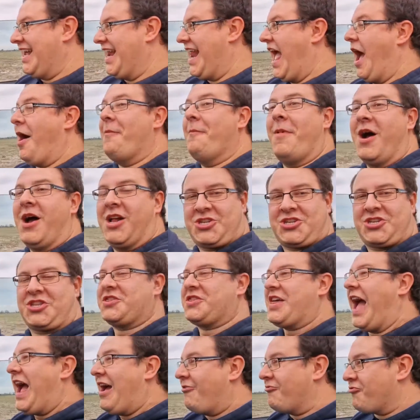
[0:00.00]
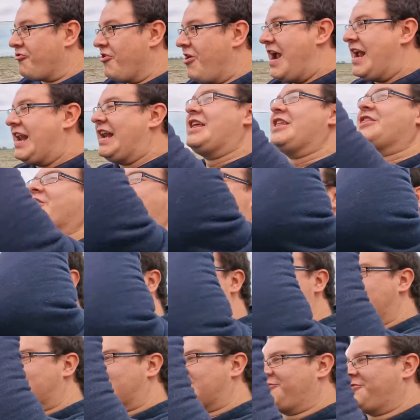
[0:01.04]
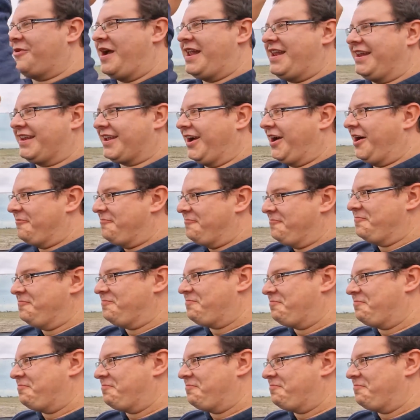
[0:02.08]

and how much that really throws the wind up.